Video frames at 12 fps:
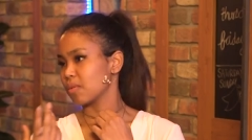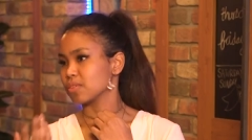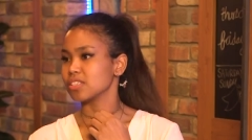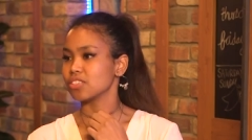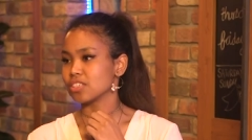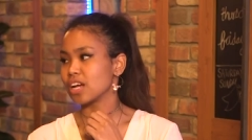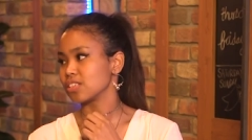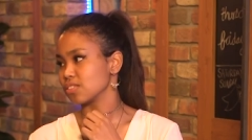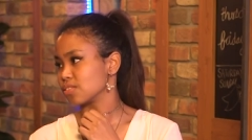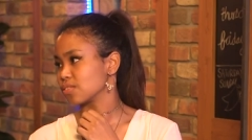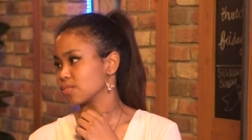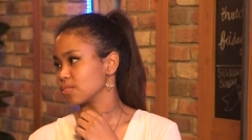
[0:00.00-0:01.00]
mean, it was
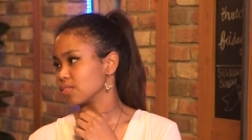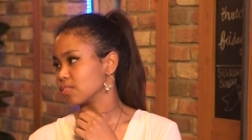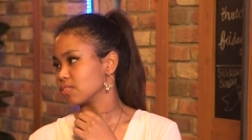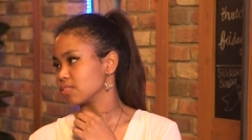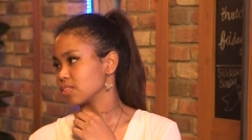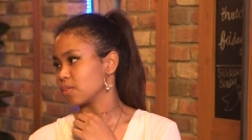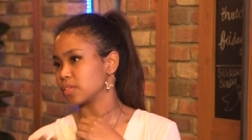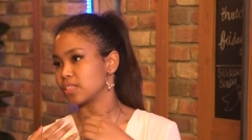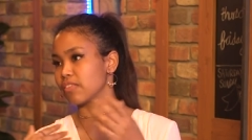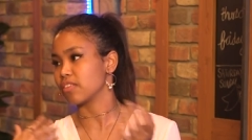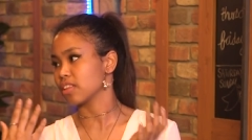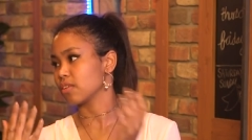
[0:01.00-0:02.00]
international school, so it was
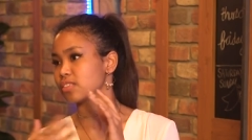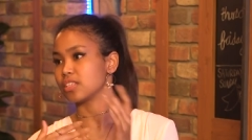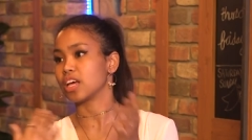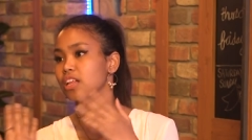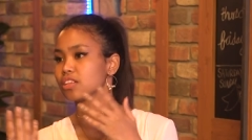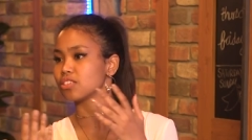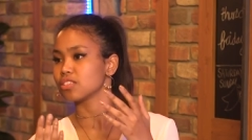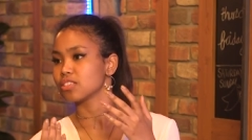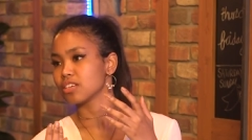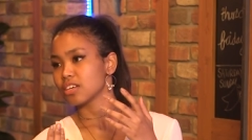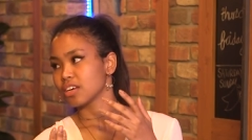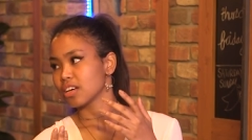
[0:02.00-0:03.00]
everything was in
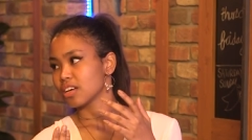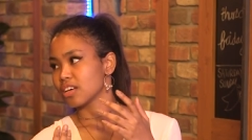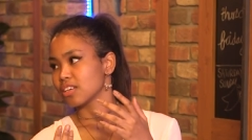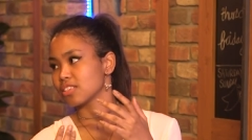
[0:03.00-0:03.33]
English.